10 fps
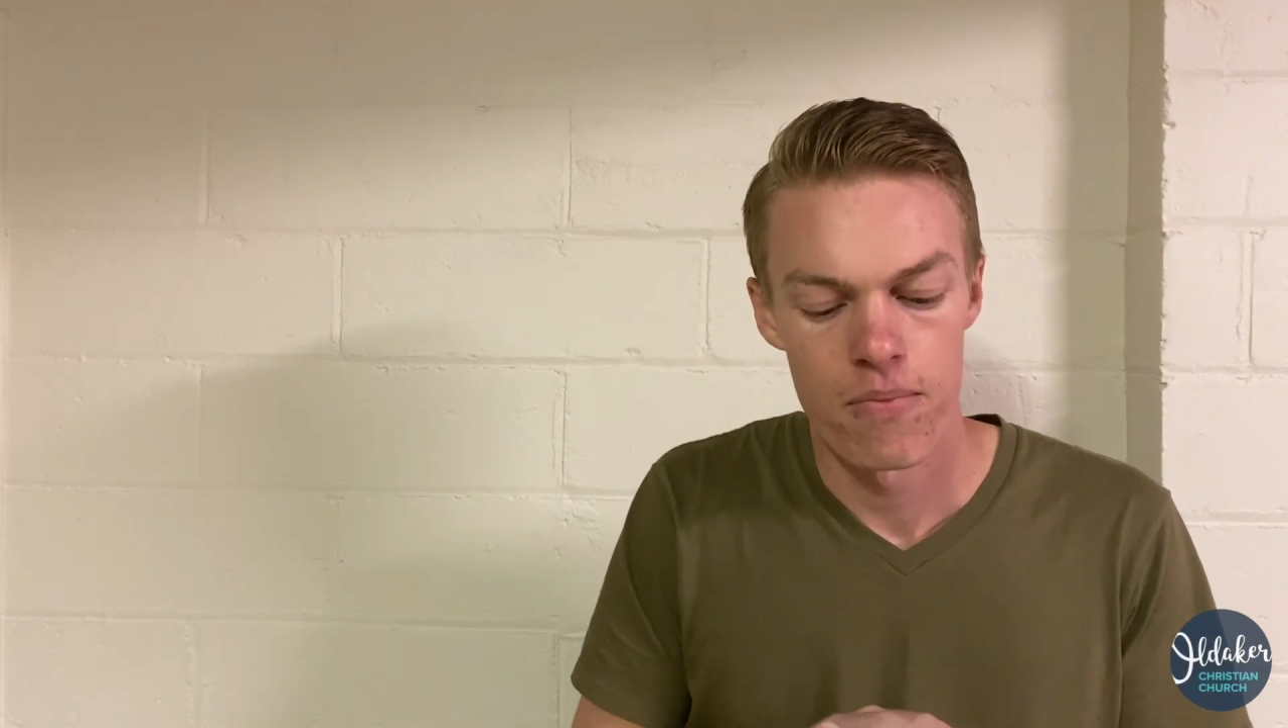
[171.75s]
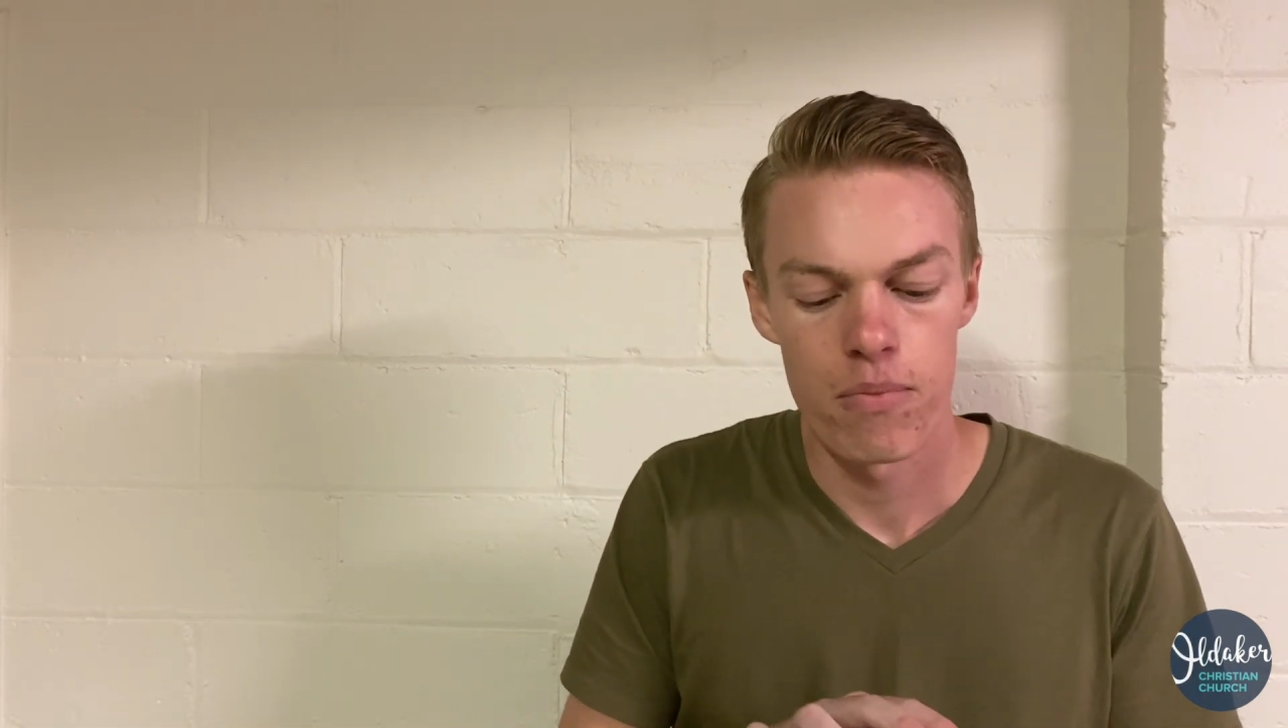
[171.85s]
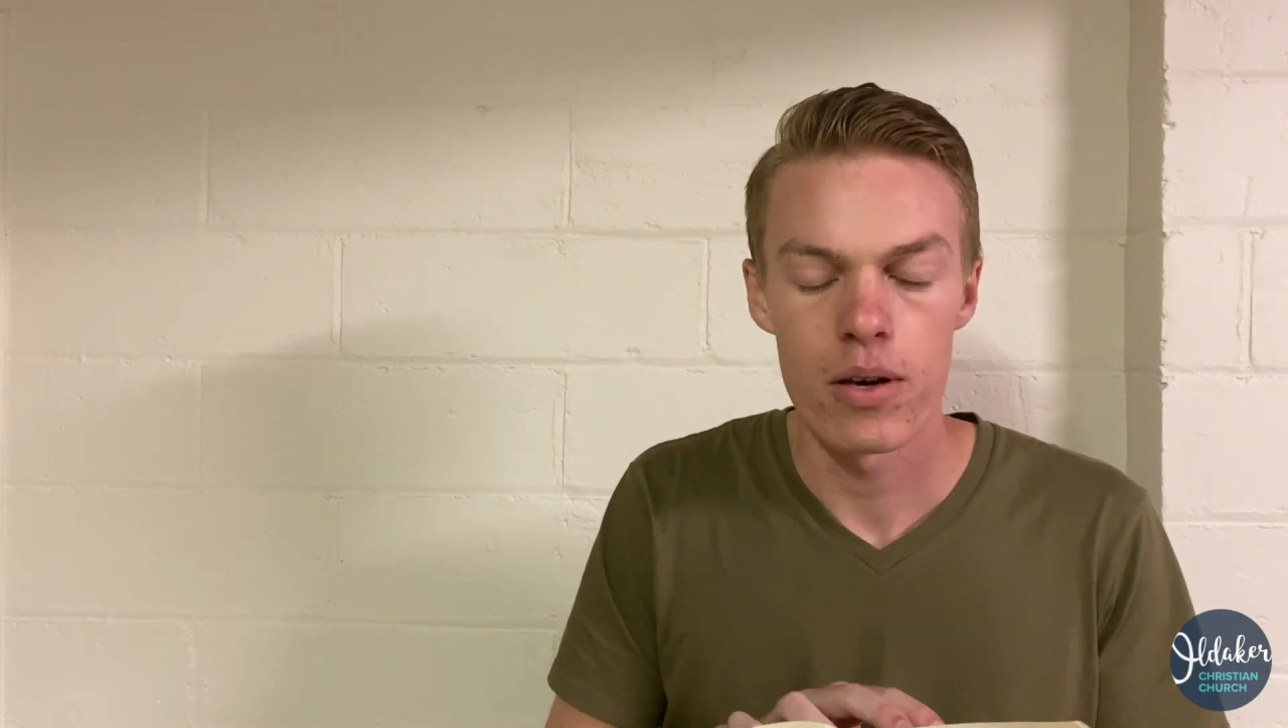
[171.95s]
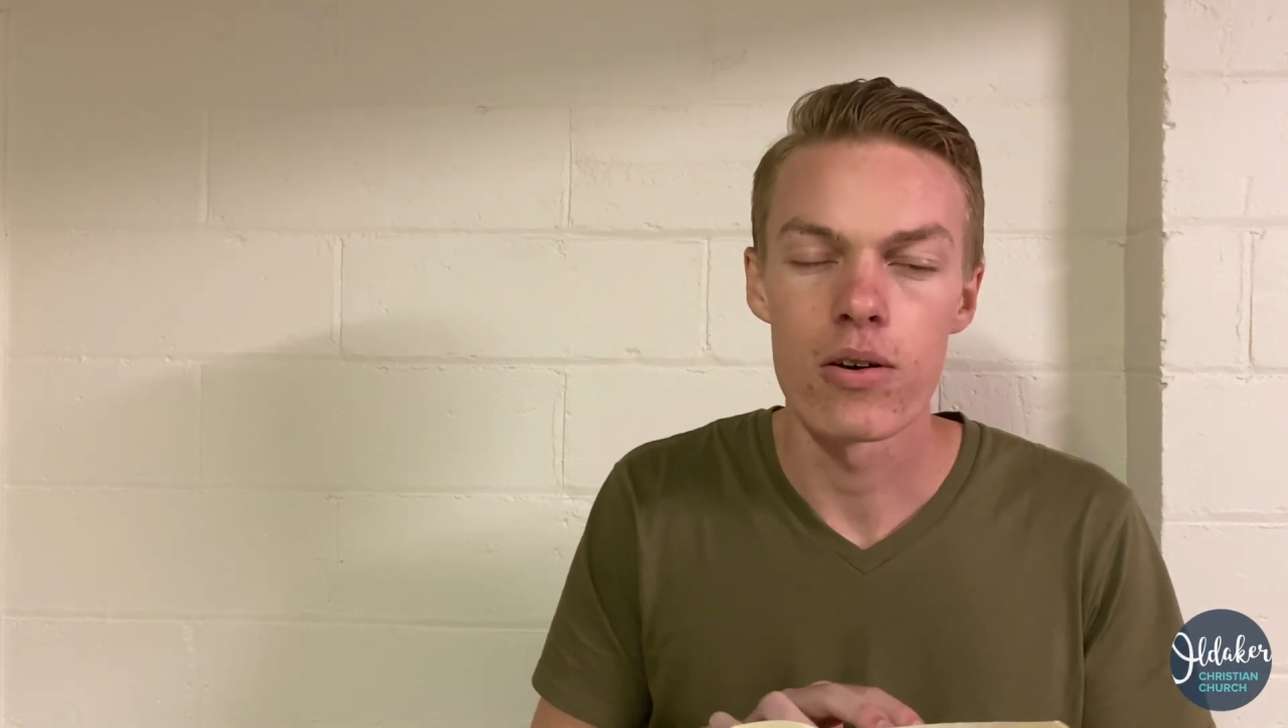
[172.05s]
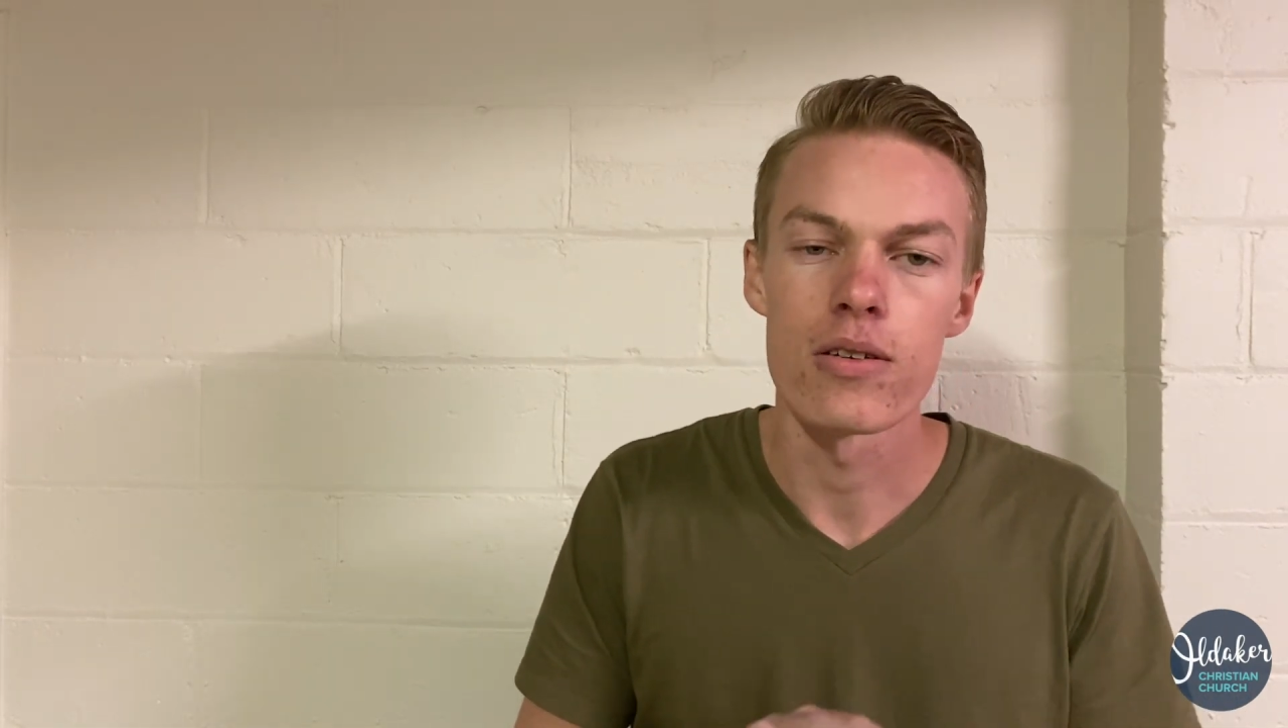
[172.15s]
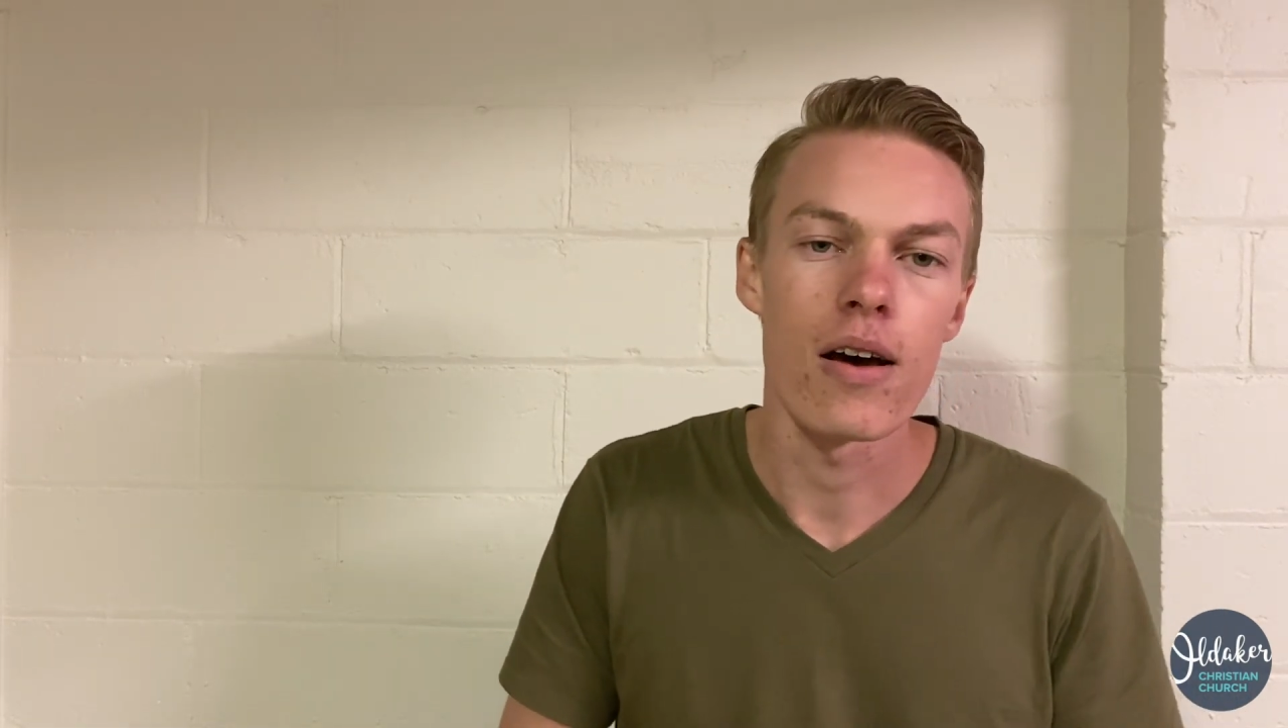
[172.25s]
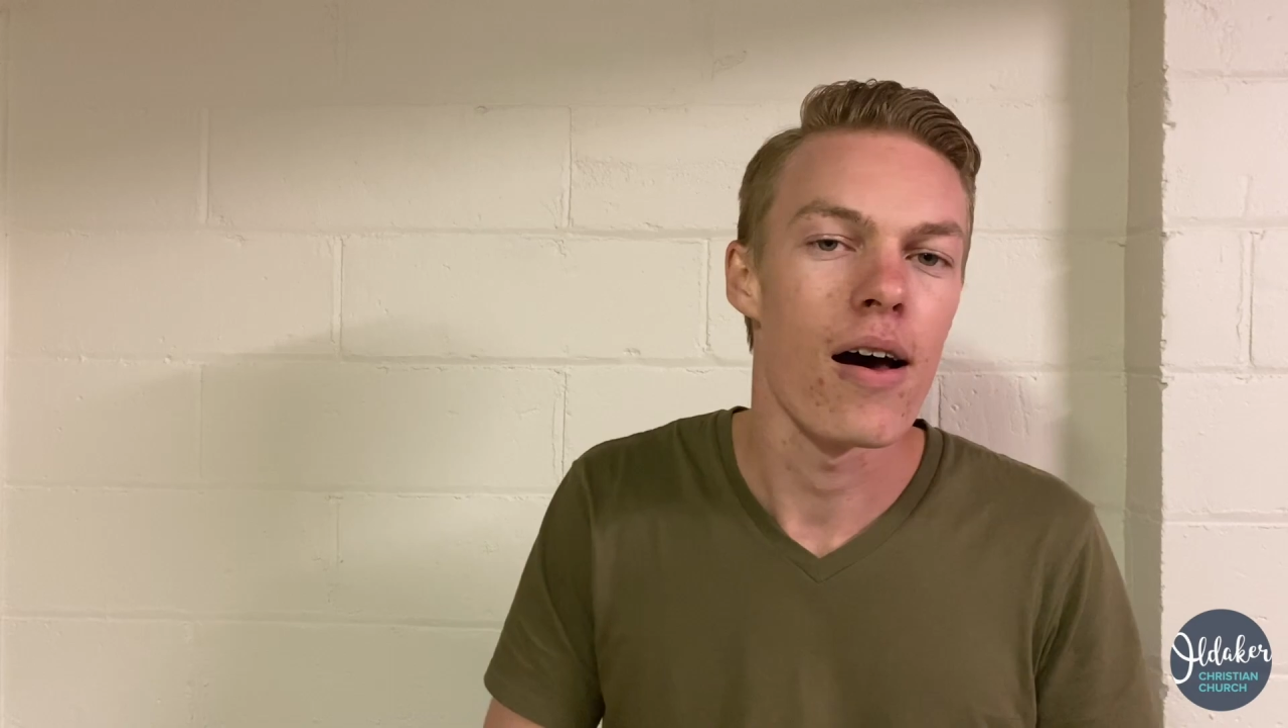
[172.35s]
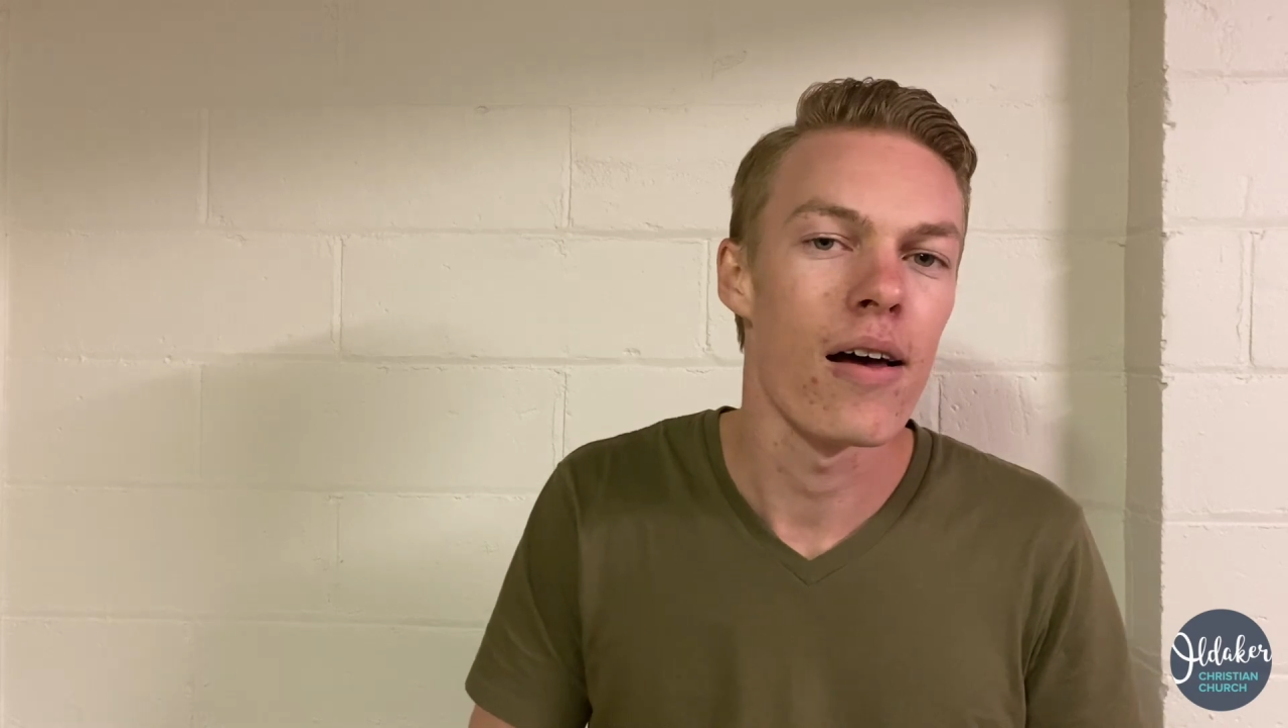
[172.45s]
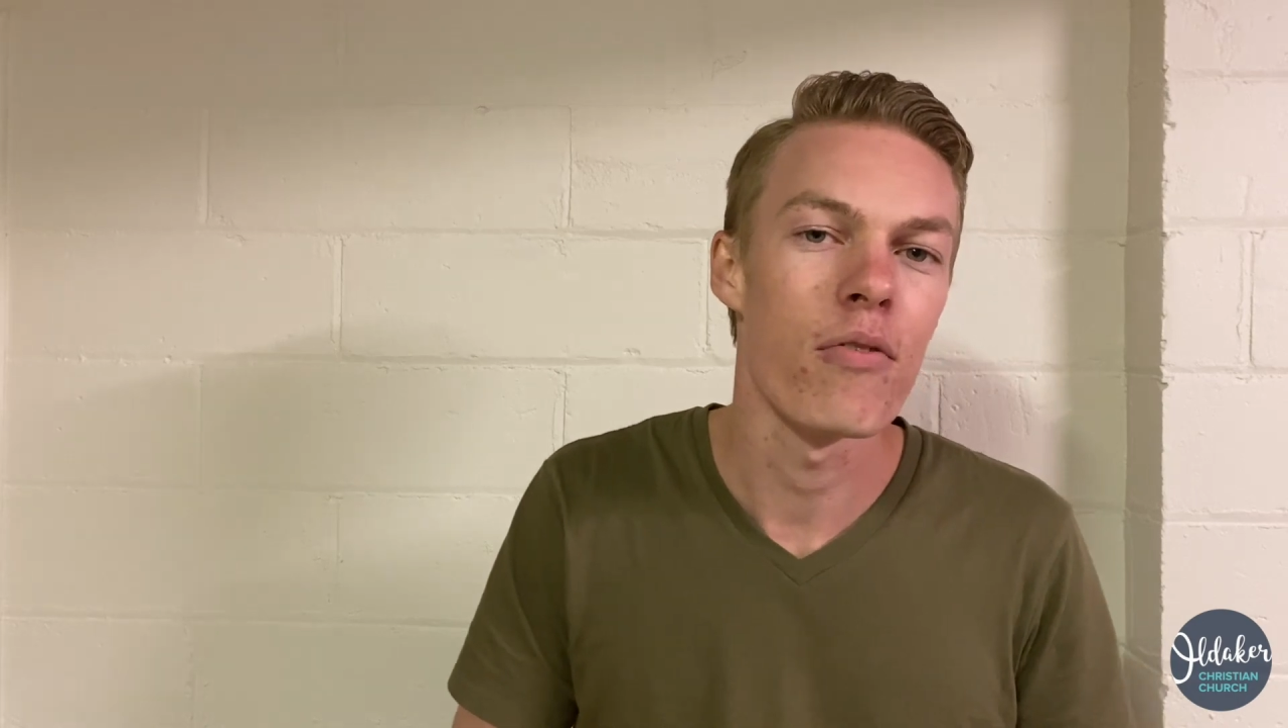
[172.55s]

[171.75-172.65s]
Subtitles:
because I have